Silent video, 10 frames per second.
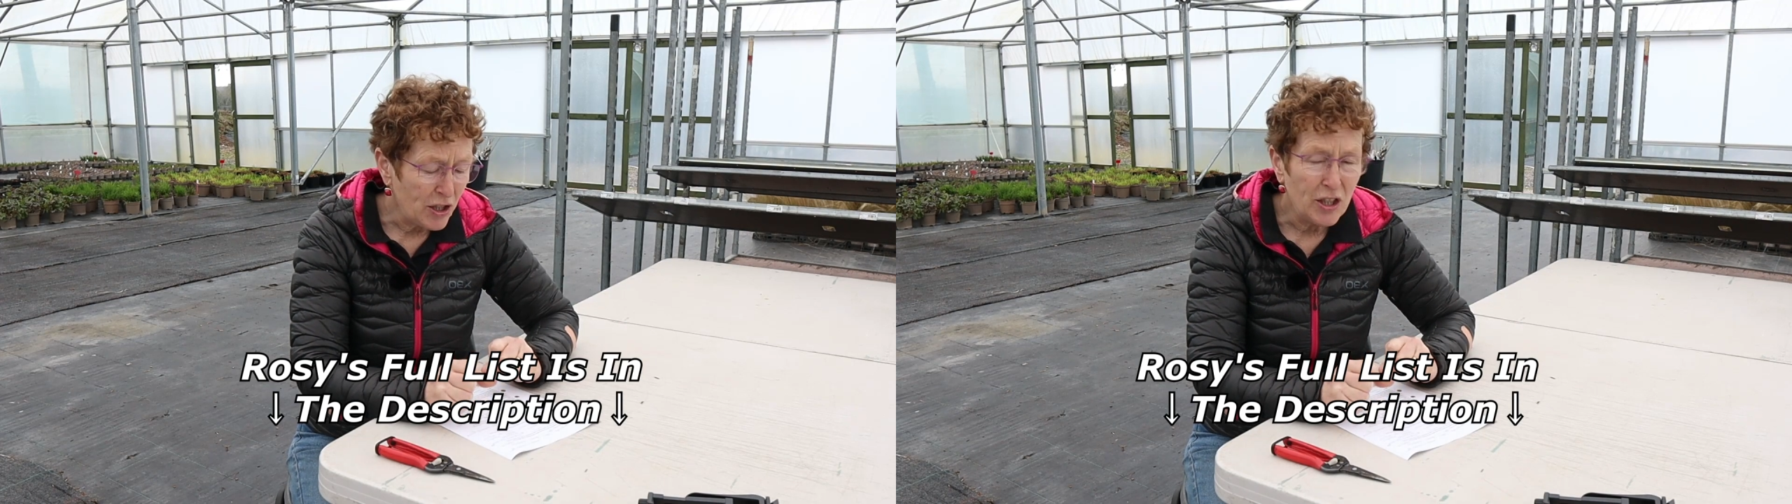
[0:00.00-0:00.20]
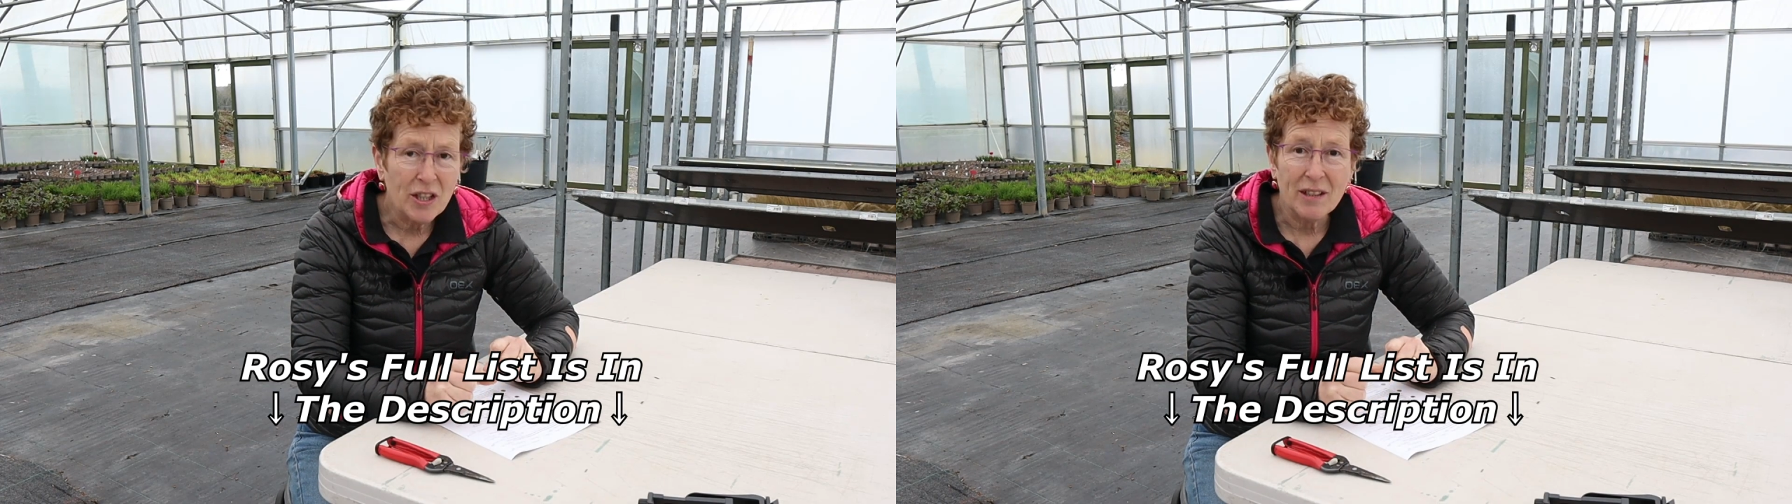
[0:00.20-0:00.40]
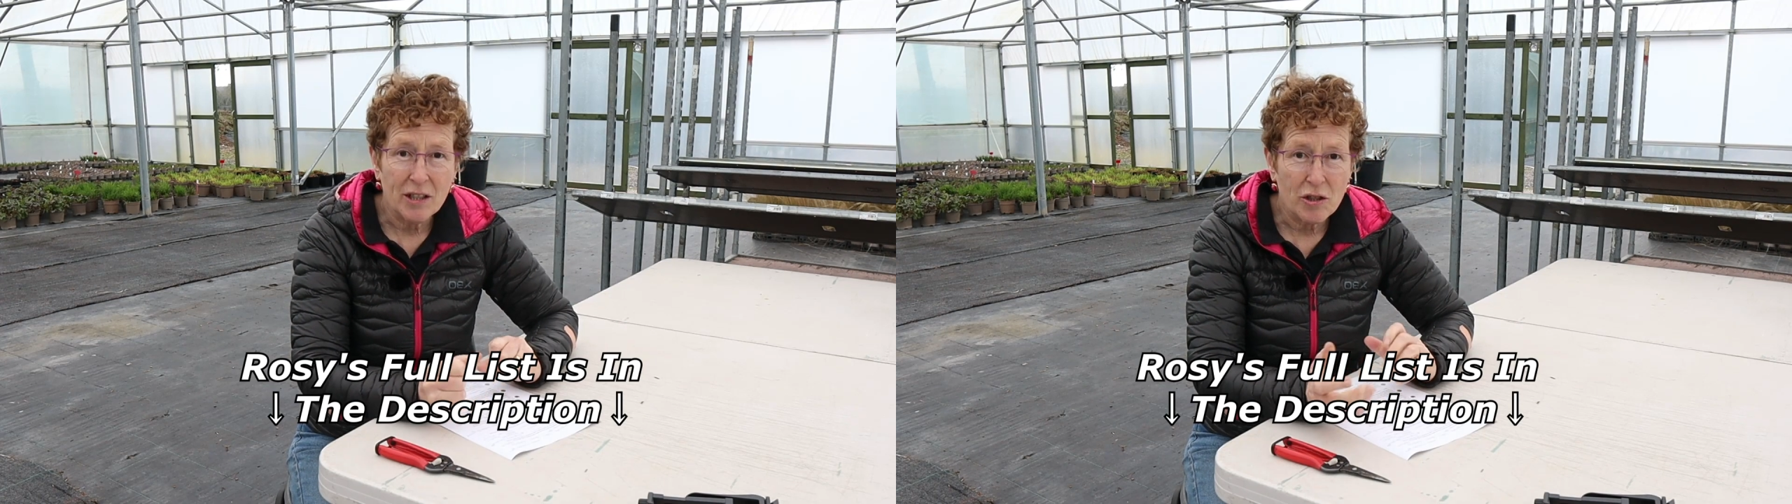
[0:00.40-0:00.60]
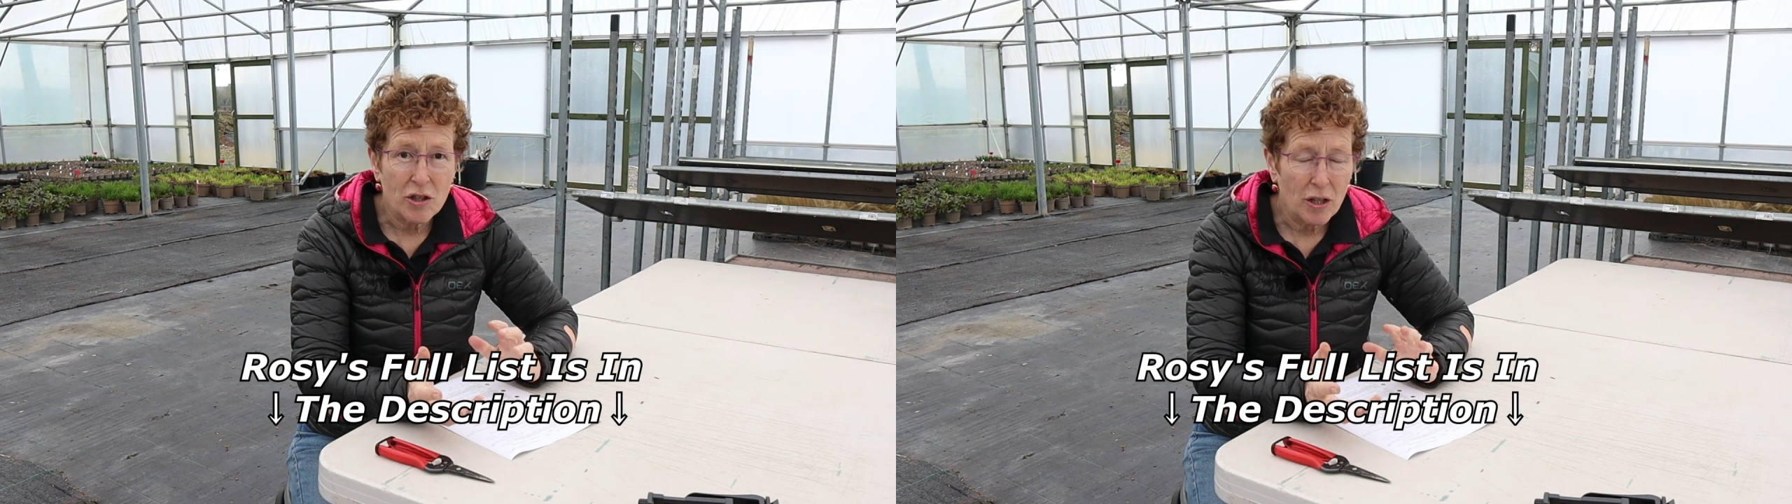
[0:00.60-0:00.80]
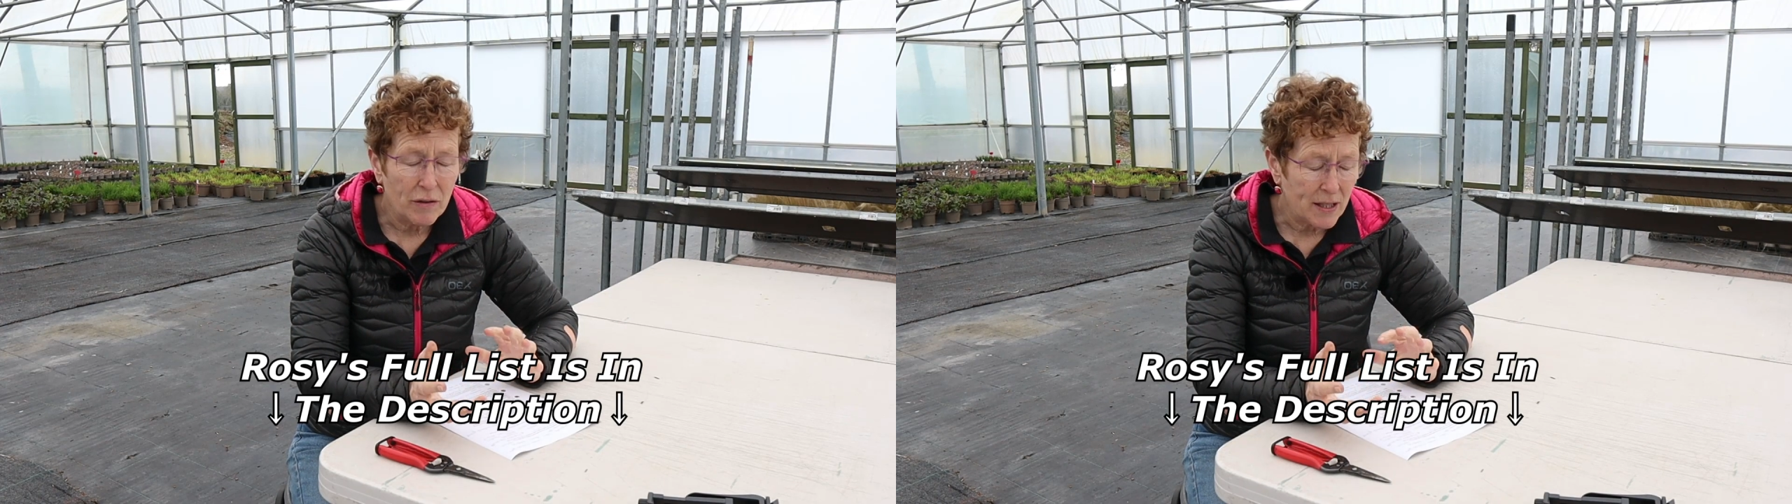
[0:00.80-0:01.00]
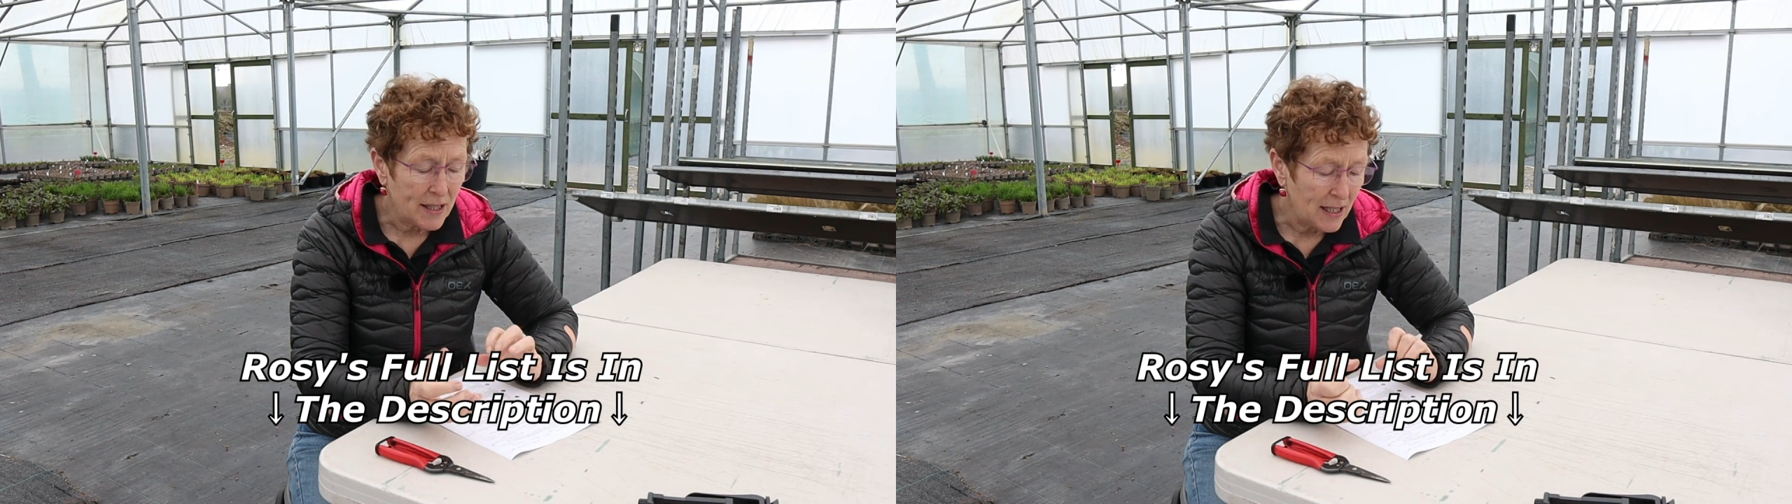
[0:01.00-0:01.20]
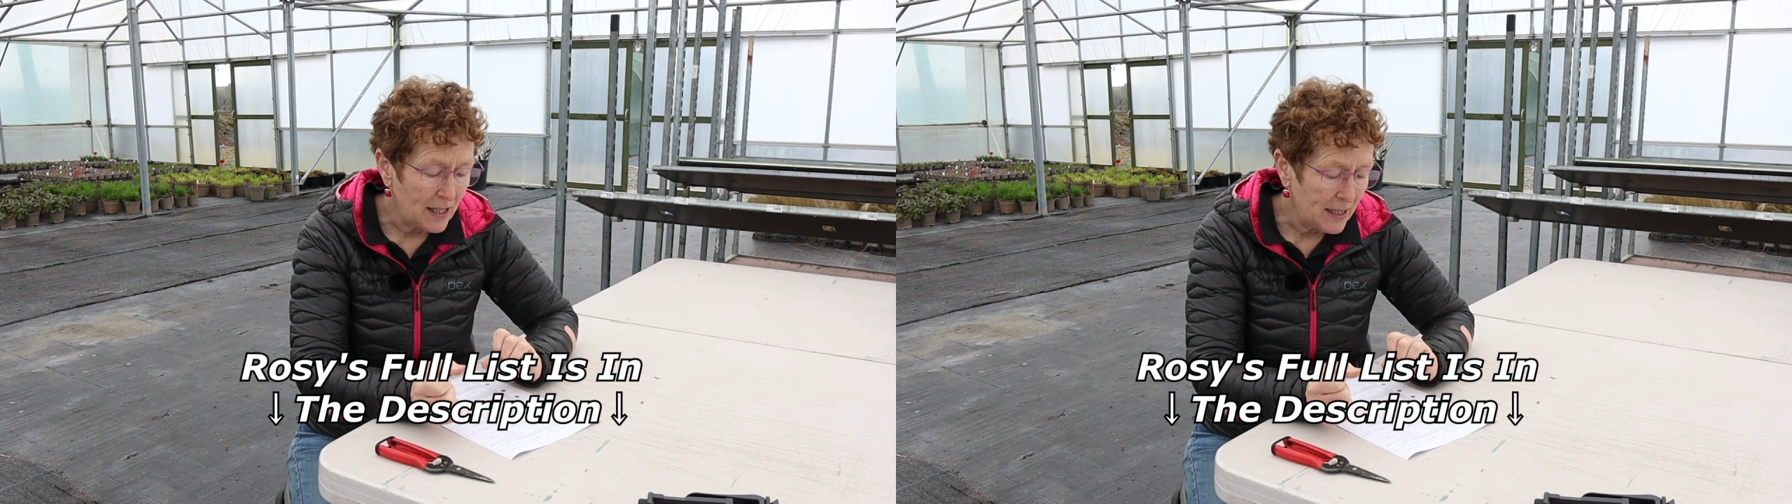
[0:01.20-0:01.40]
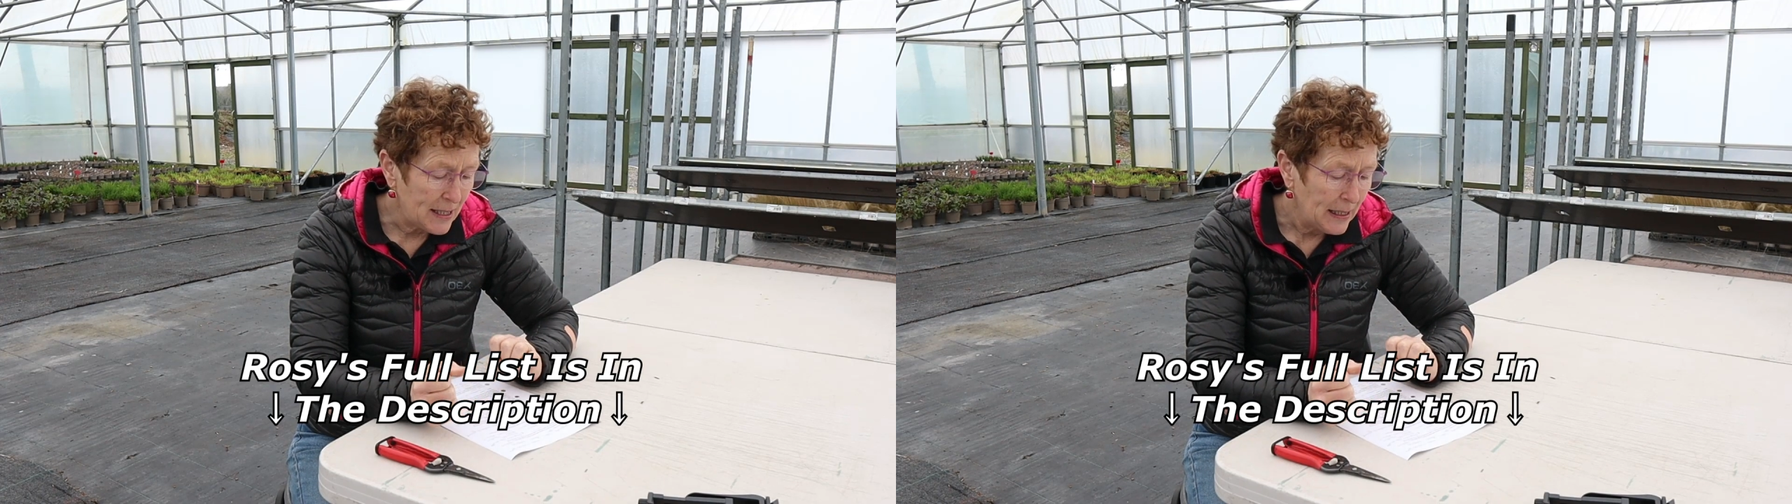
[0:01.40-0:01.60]
you can control the
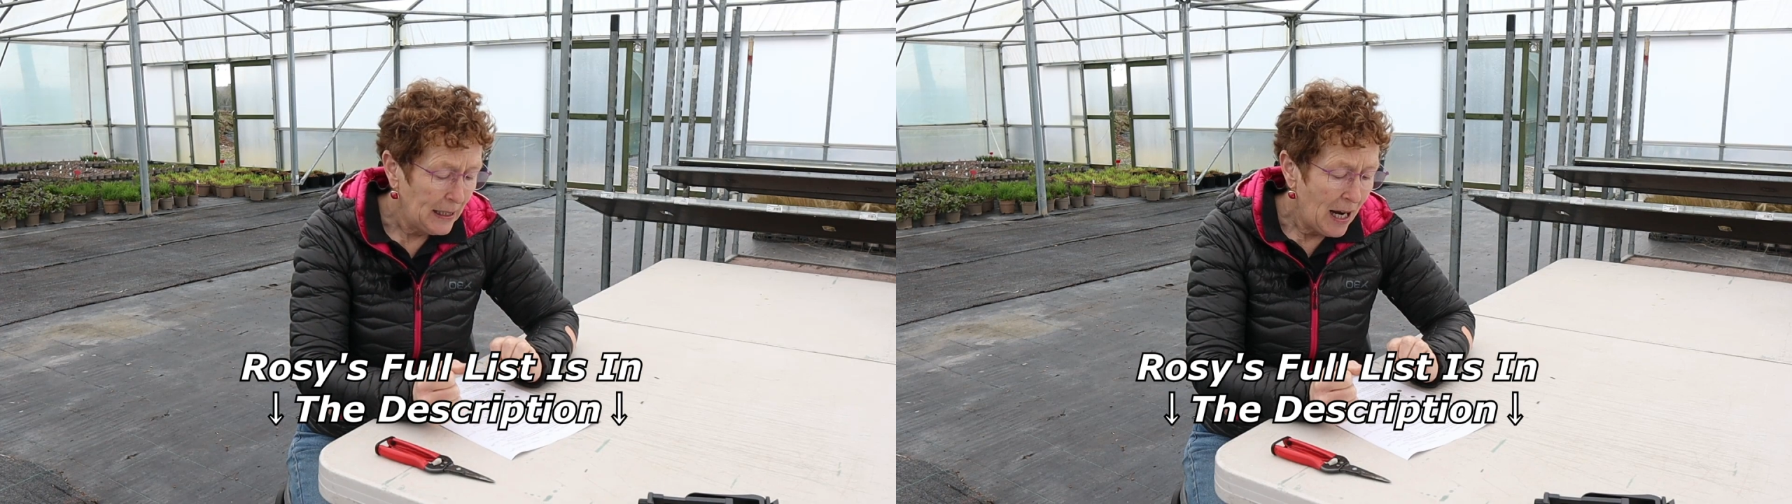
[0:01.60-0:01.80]
slugs.